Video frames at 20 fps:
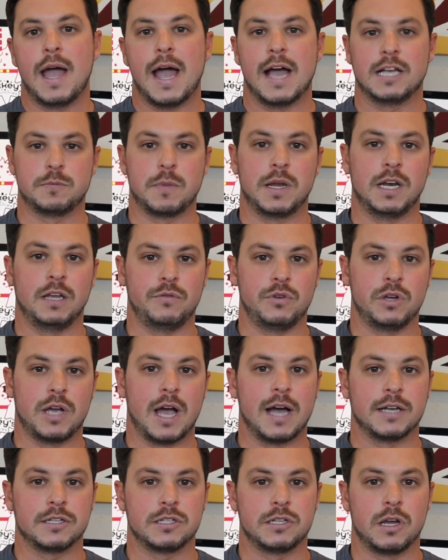As many of you
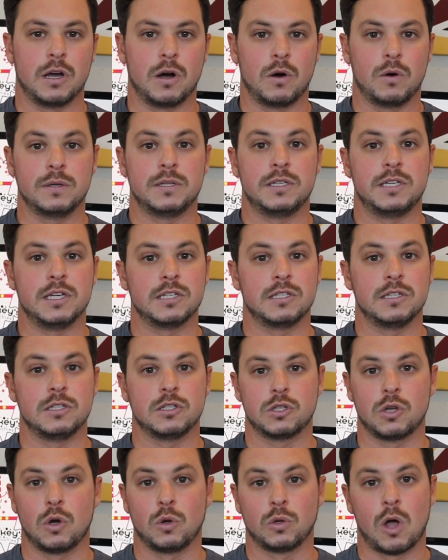guys know,
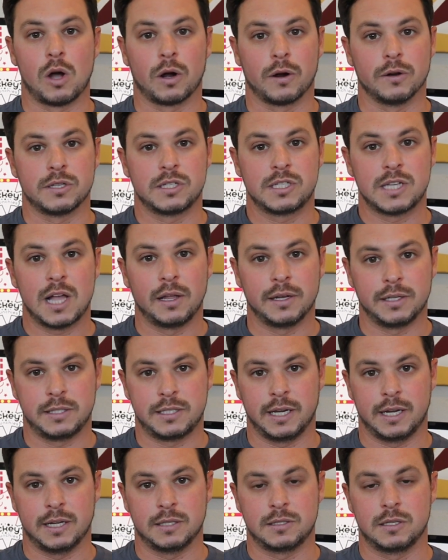Disney's no longer selling
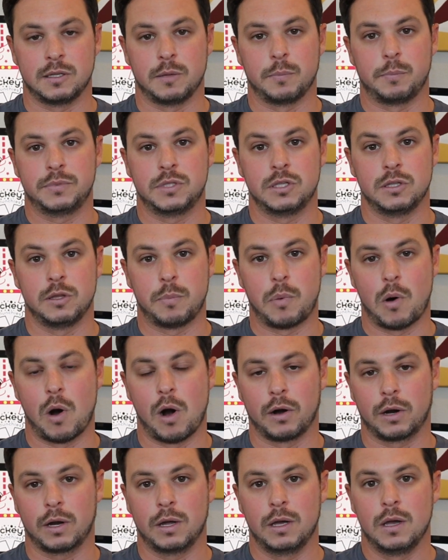tickets to the
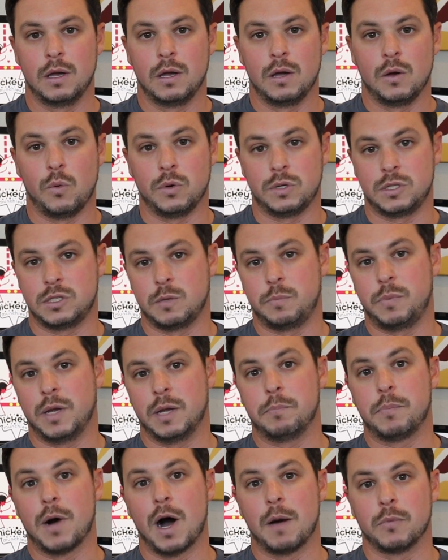park, which is a
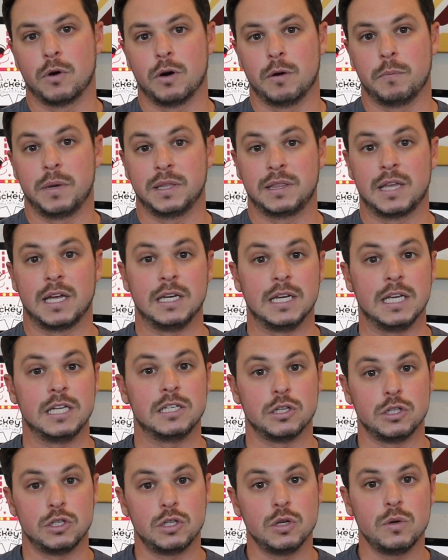big bummer, but they
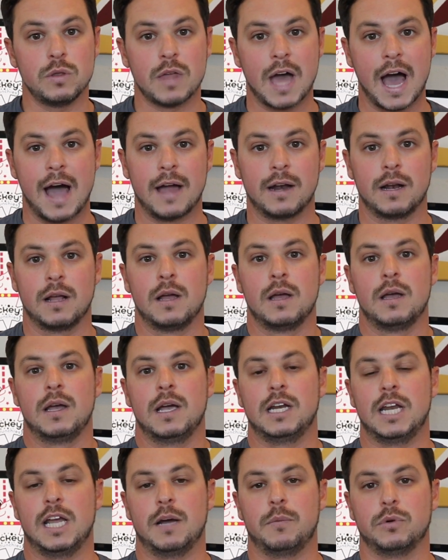need to do
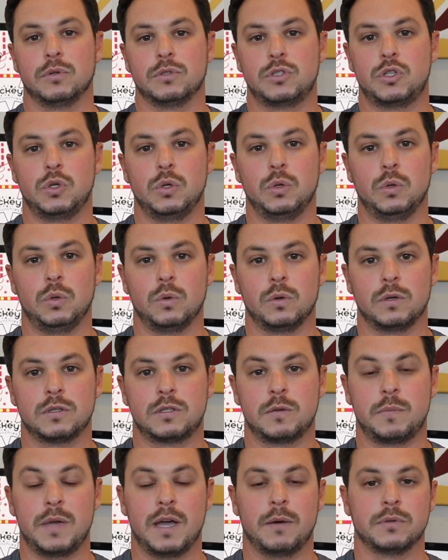that to be able
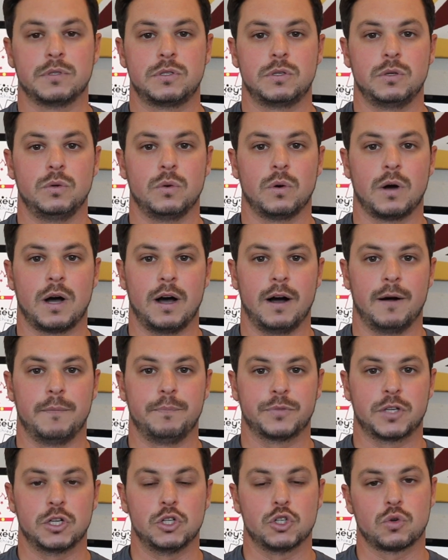
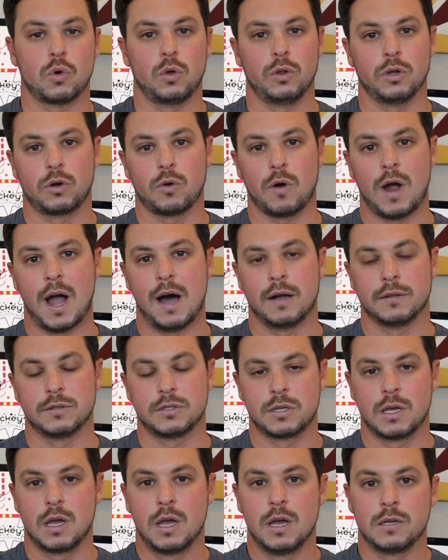to control the
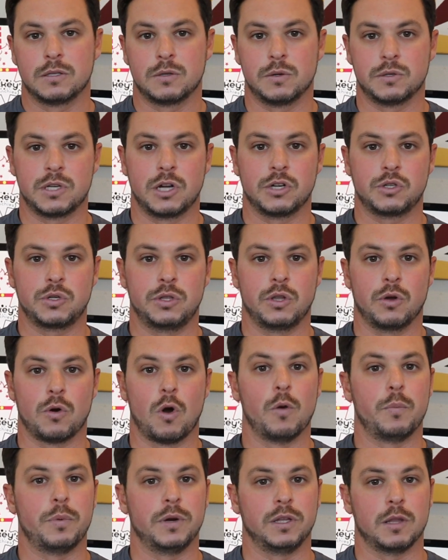crowds. So essentially
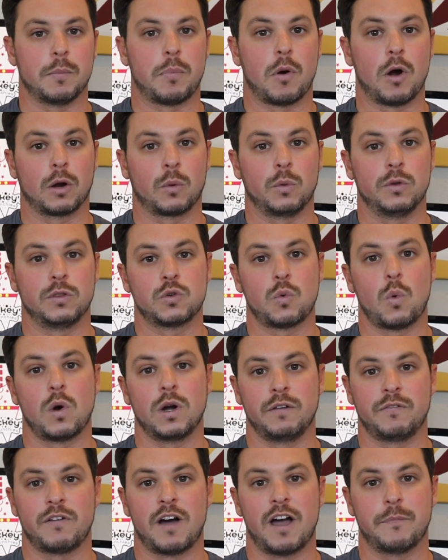they're opening the park with
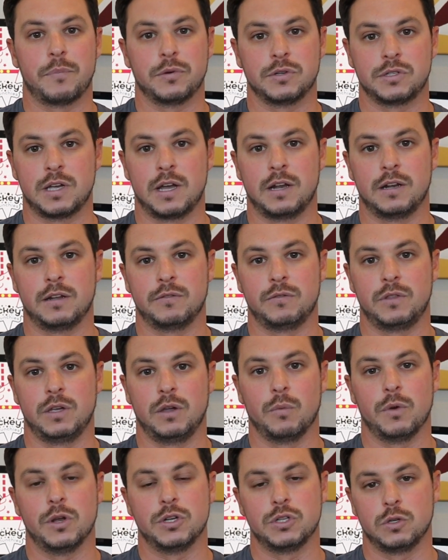25% of
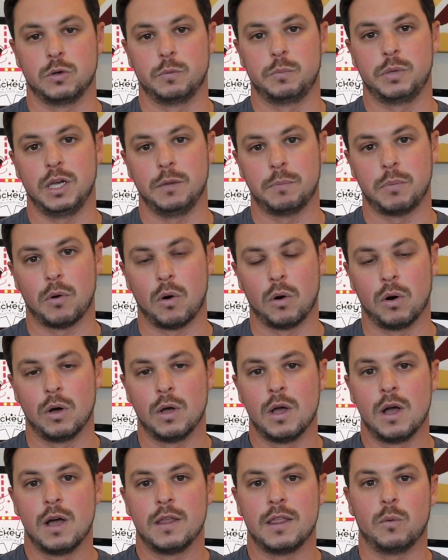the original people
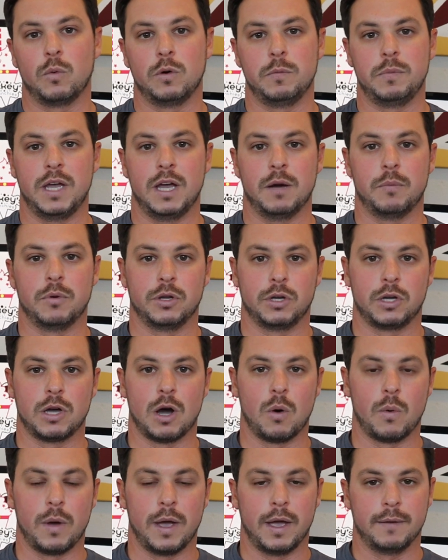that would be able to
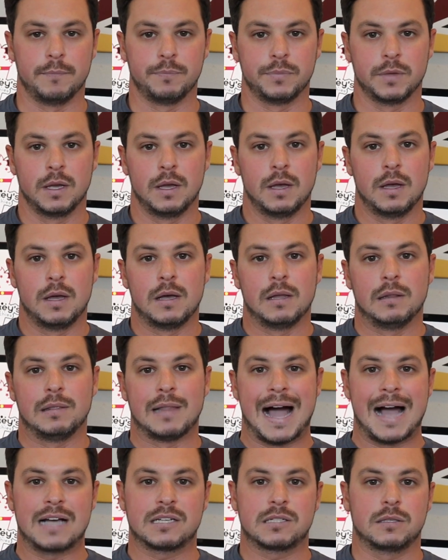go in.
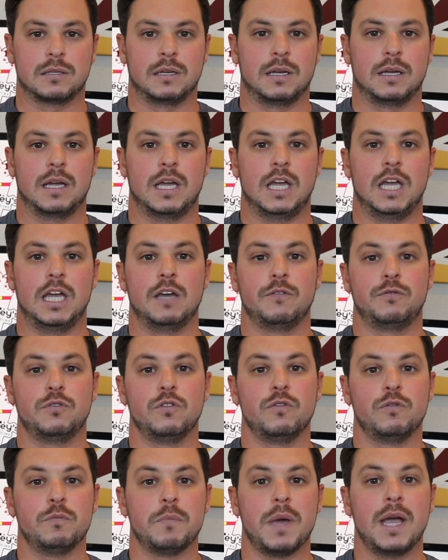Lastly, if
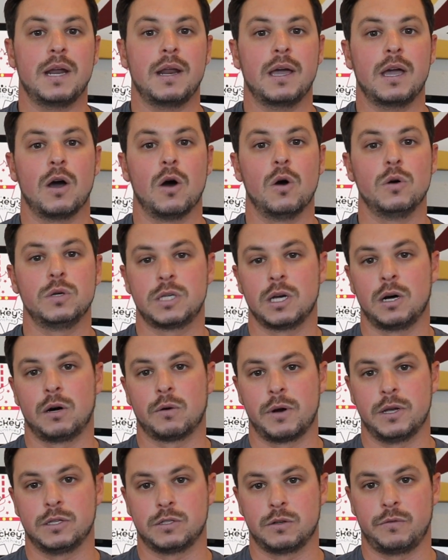you've made a
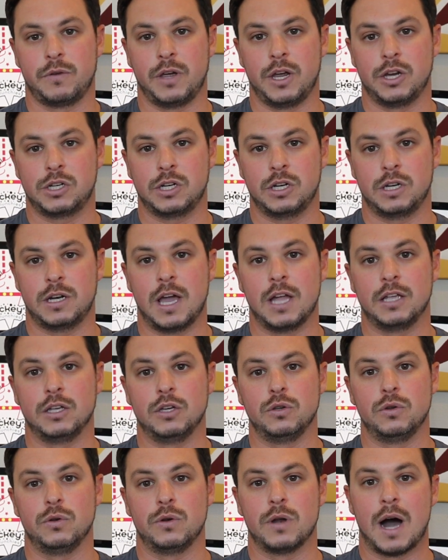hotel reservation
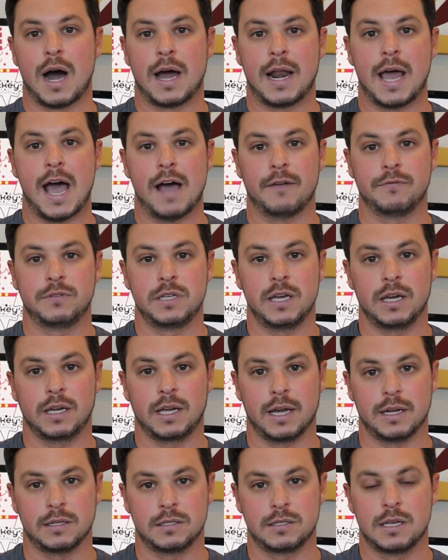and you do not have
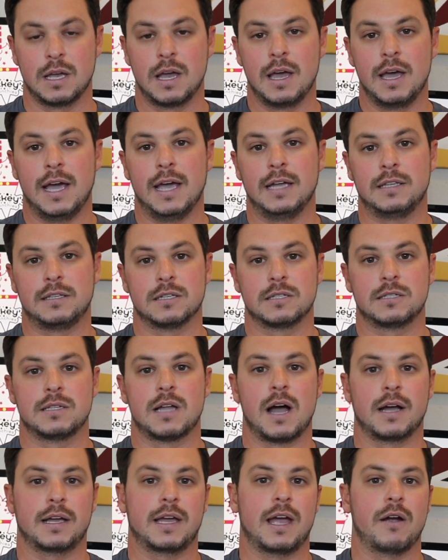tickets, it does
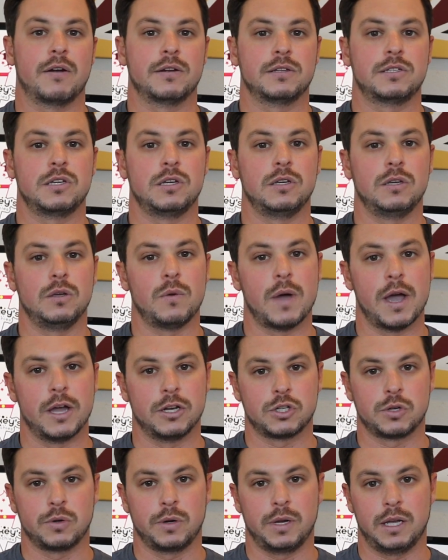not guarantee you
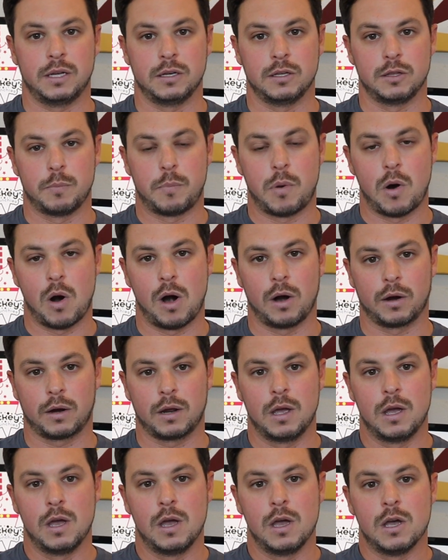entry into the
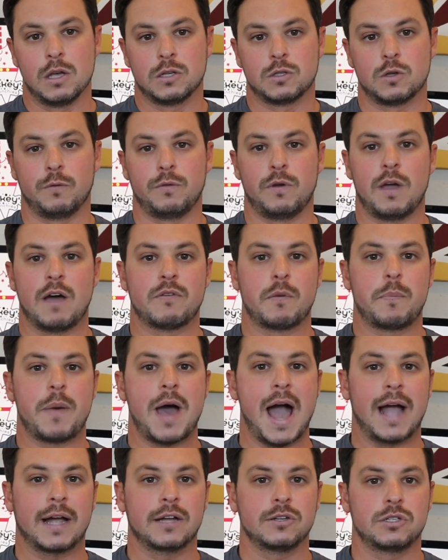park. So if you have a
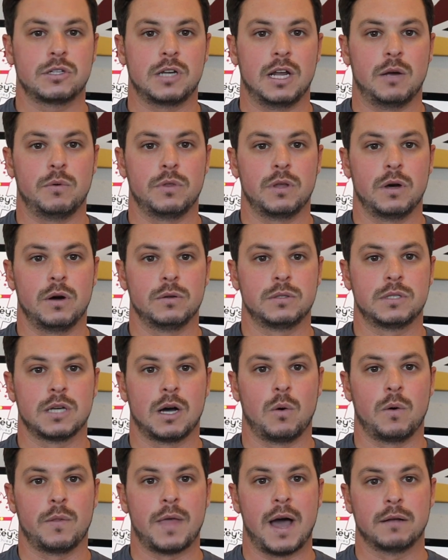package stay with a
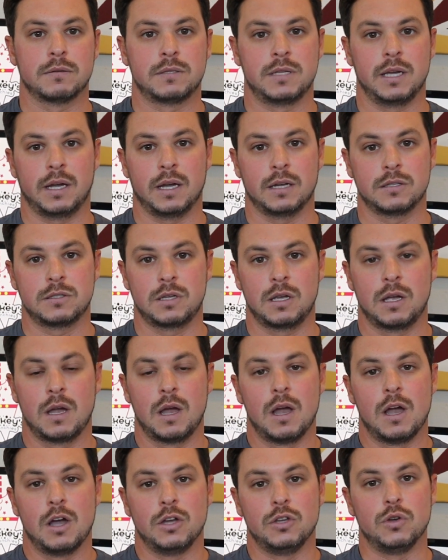hotel without tickets,
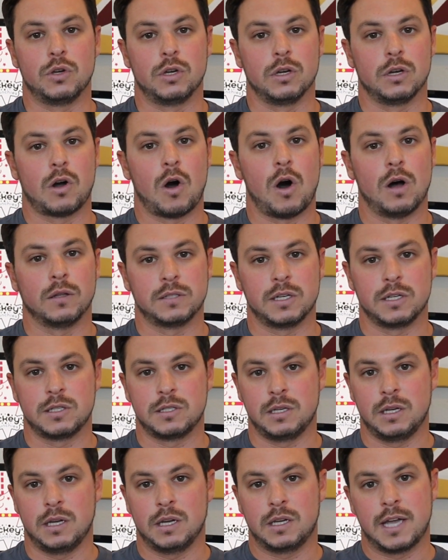you can call
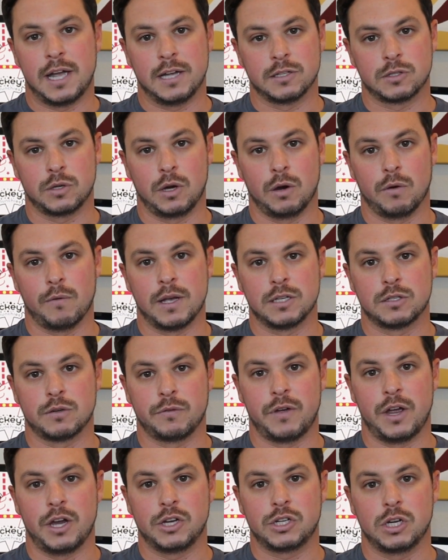Disney, cancel your
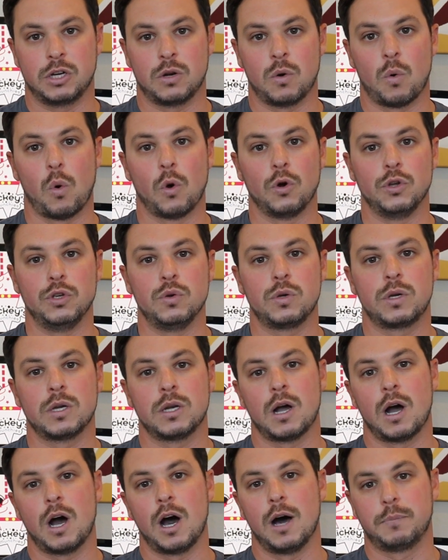reservation, or you
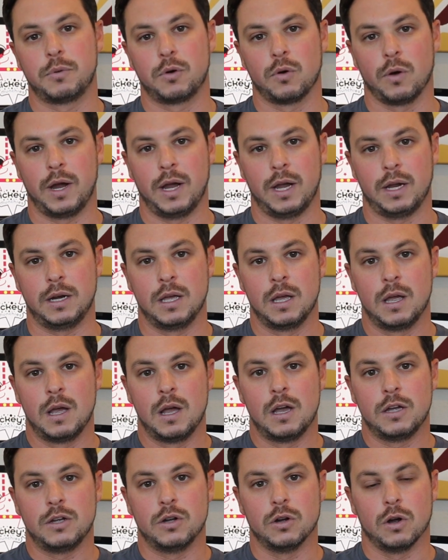can upgrade
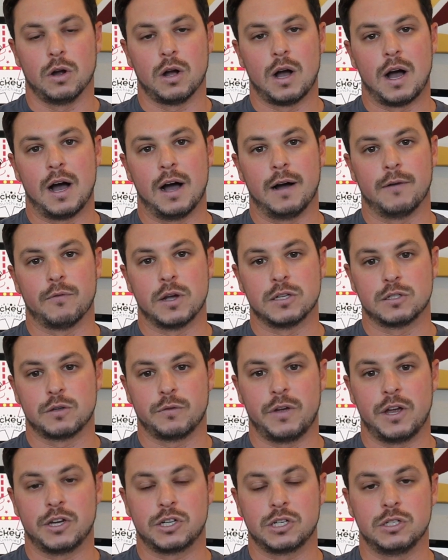your
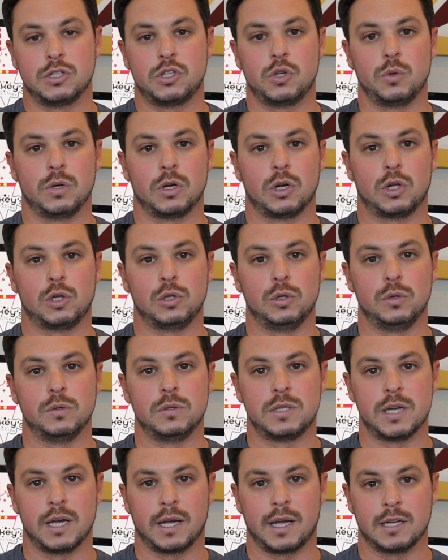reservation to
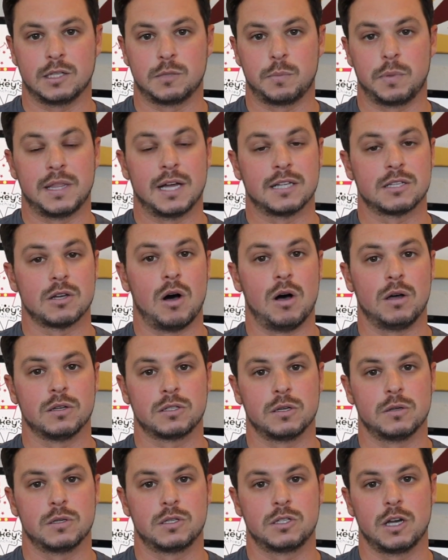include tickets, but that's
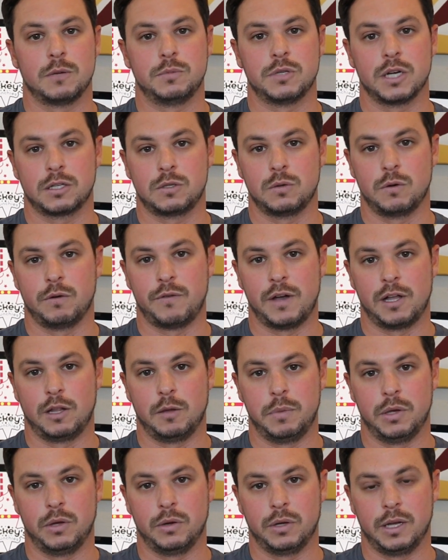also subject to
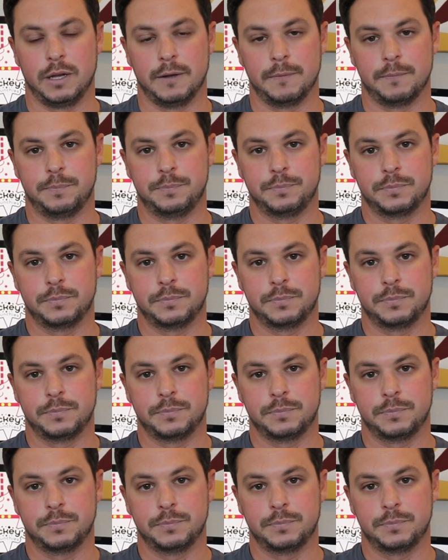availability.